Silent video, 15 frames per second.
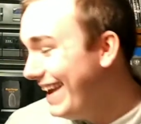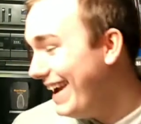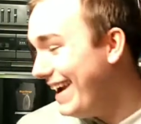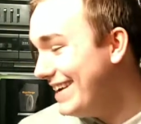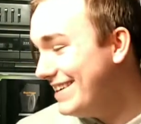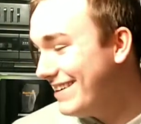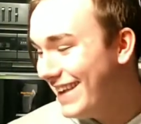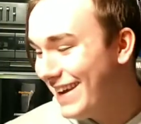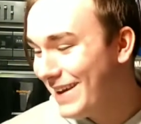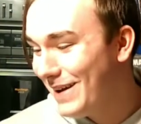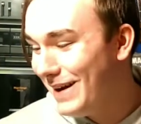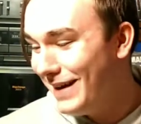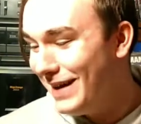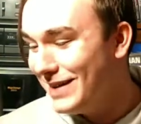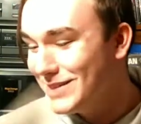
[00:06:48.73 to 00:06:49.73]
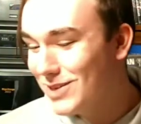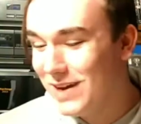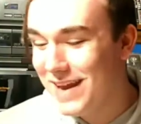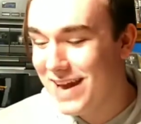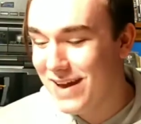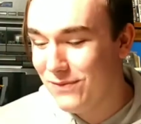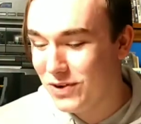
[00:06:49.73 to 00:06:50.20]
and you're like, so
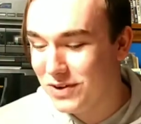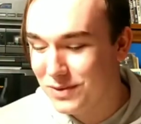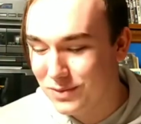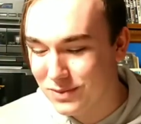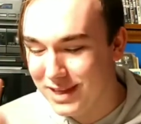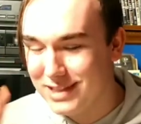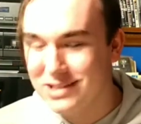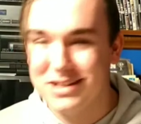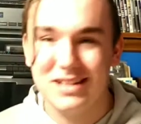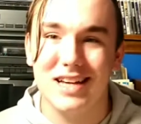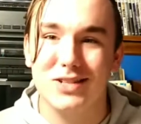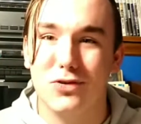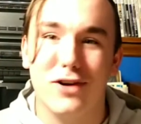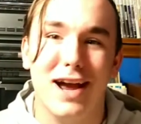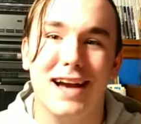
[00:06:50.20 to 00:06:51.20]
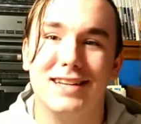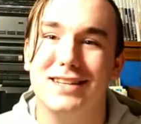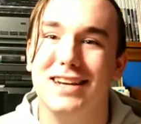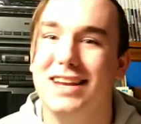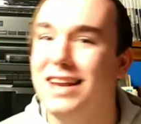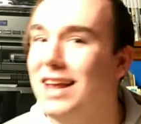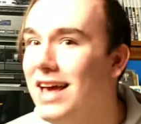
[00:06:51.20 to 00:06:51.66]
yeah, if your LaserDisc has cracks
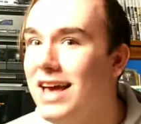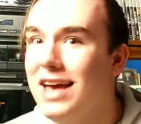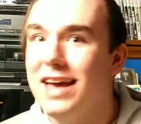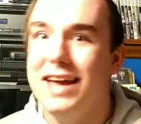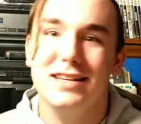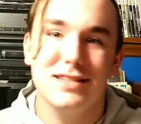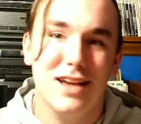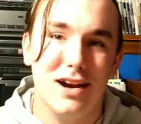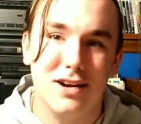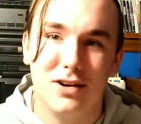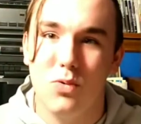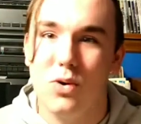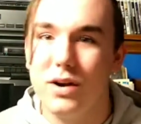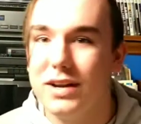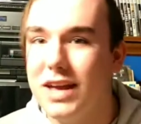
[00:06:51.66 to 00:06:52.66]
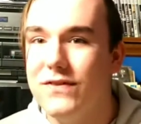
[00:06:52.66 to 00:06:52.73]
in it, it's not going to work.